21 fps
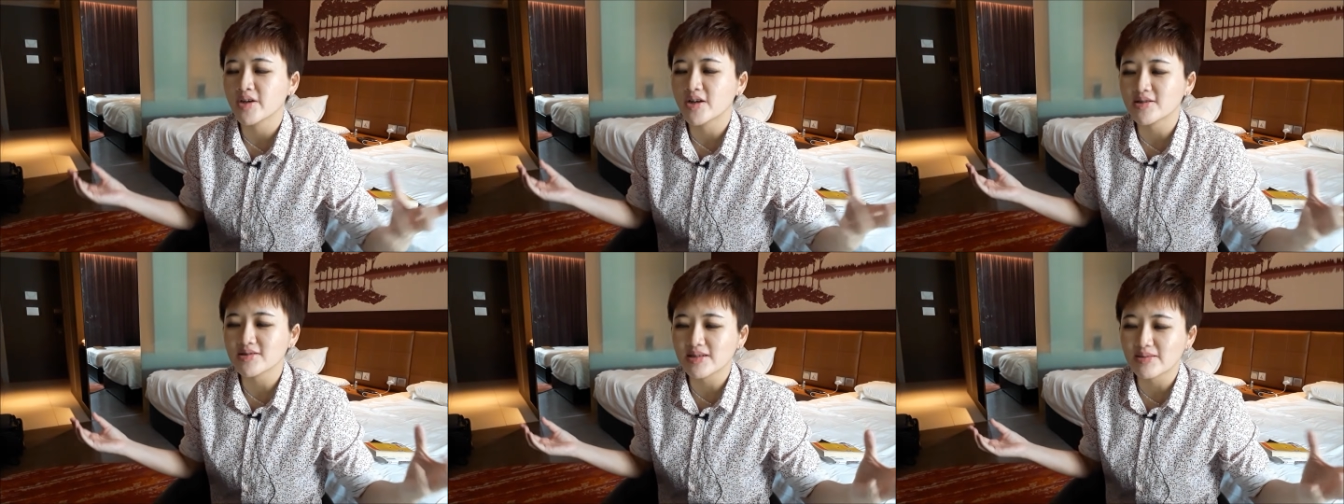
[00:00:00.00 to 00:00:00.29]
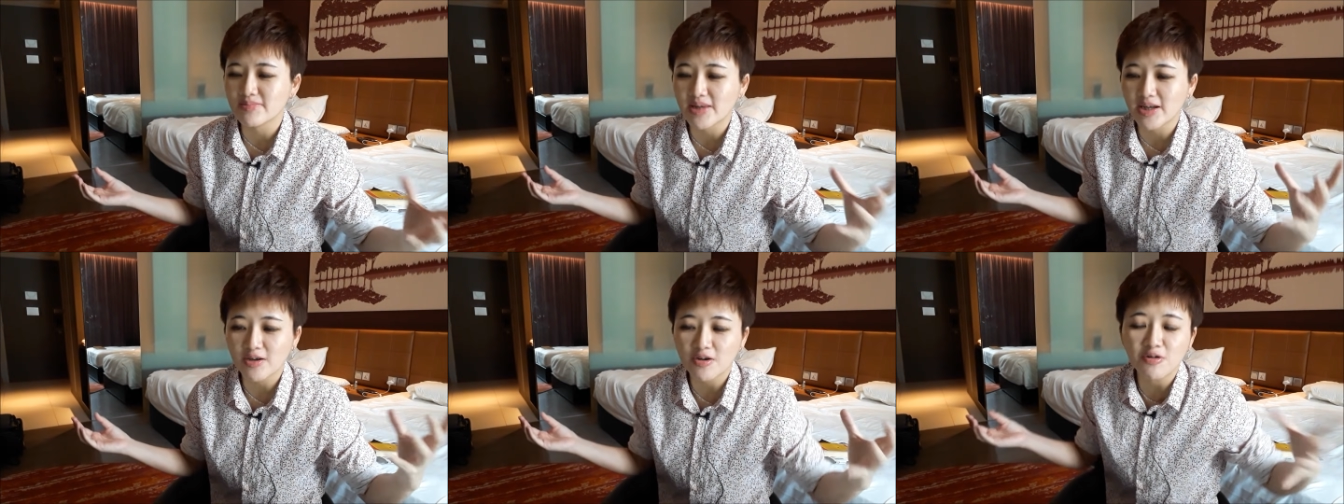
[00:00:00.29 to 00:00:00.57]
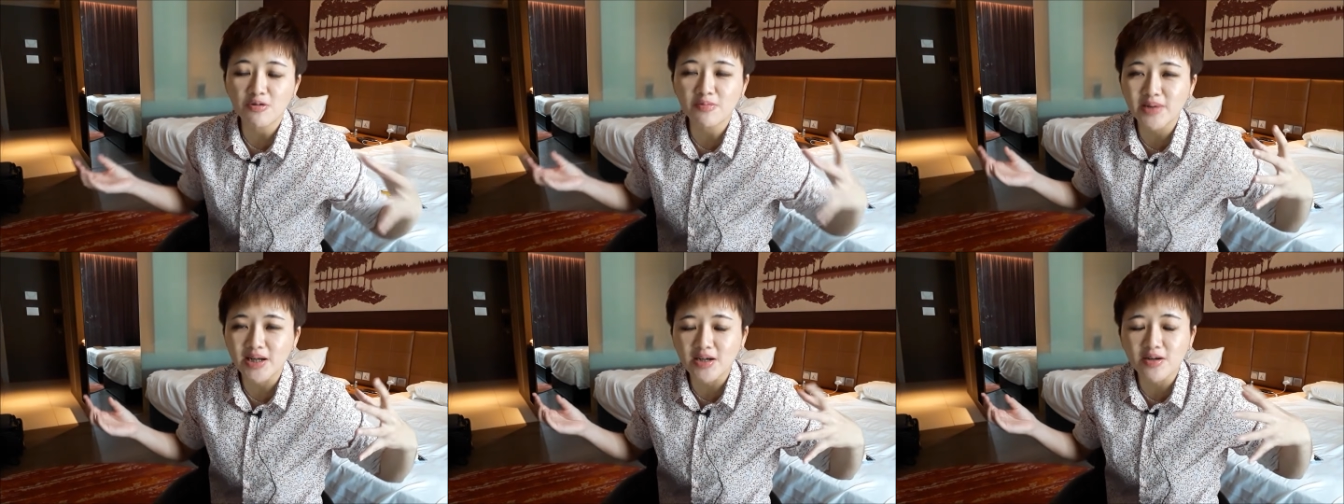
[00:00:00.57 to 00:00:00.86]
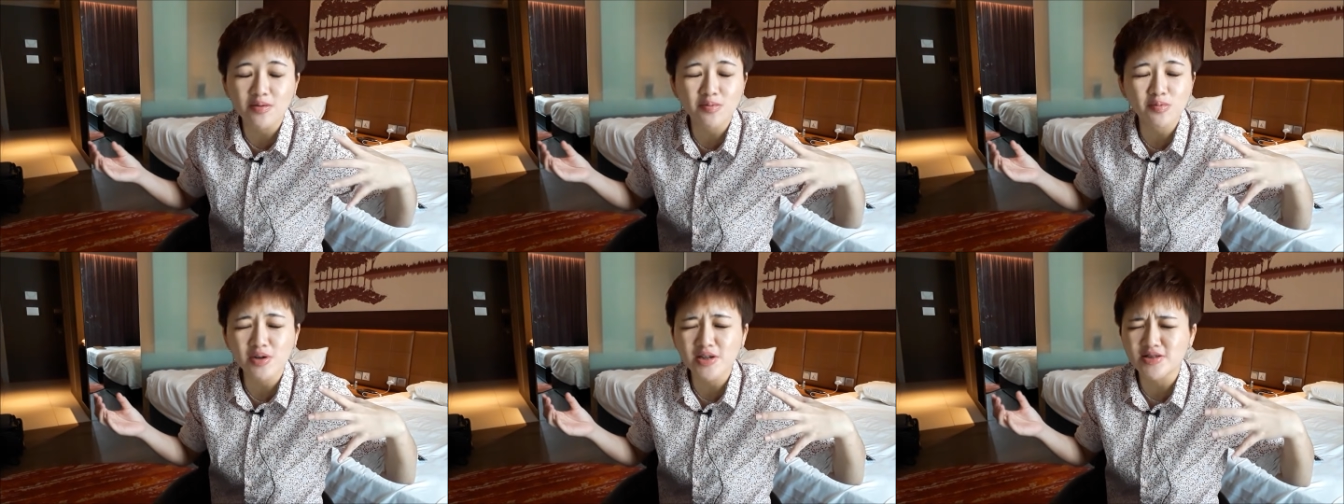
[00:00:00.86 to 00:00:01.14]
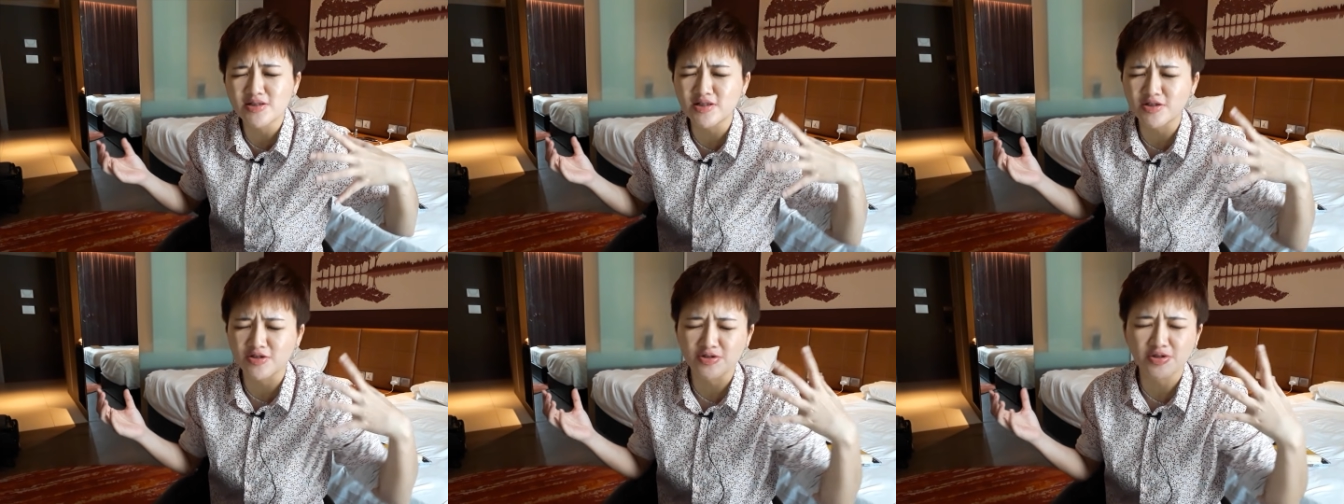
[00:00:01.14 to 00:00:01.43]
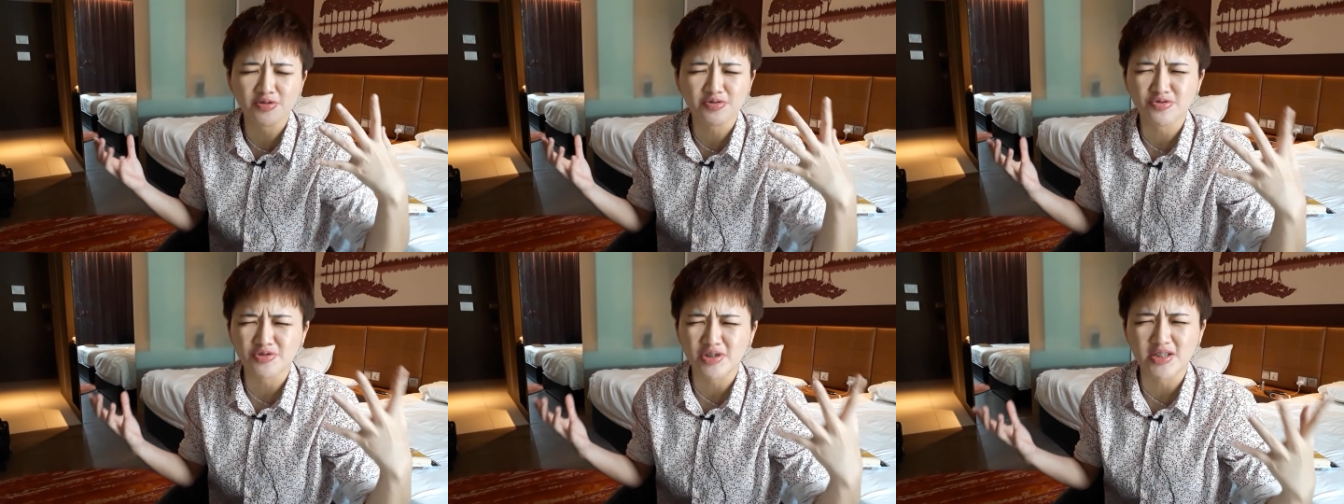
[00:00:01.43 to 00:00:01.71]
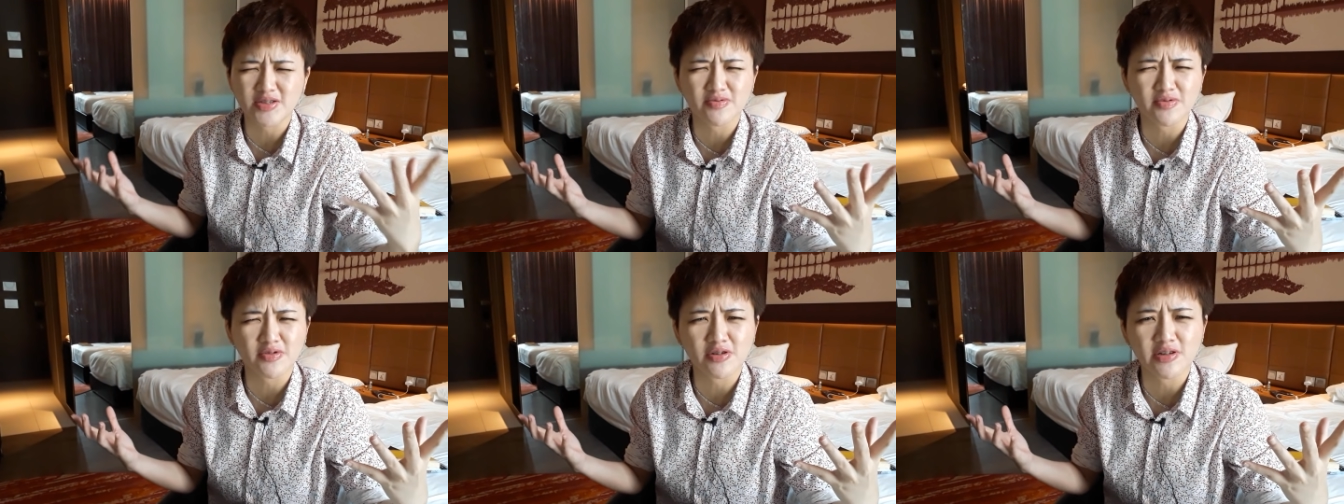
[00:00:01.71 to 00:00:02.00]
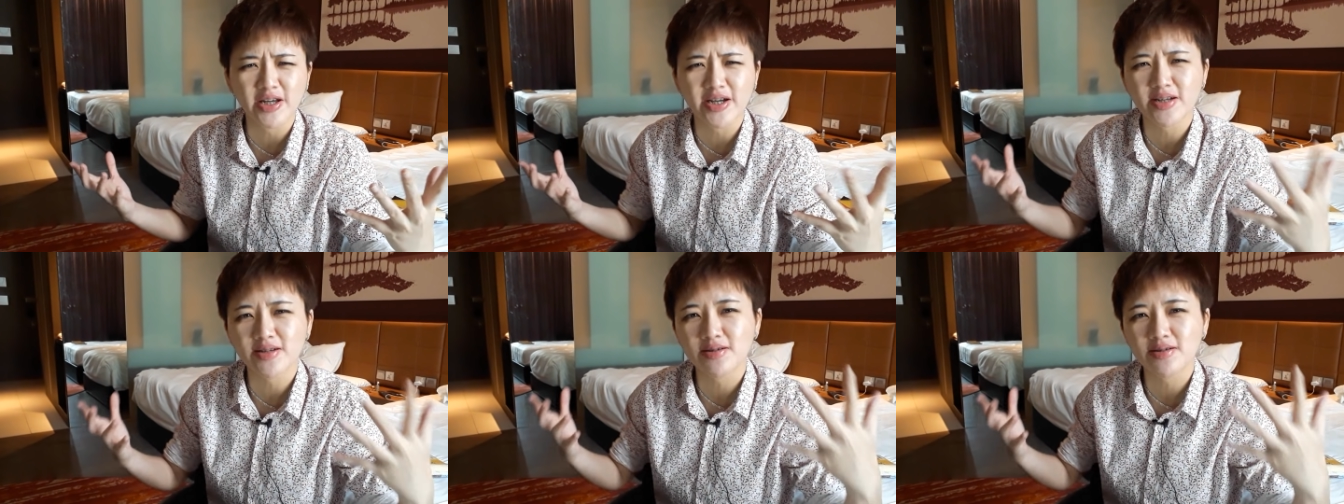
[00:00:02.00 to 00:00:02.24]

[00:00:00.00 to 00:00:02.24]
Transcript: because I'm like, oh my god, why is this so stressful?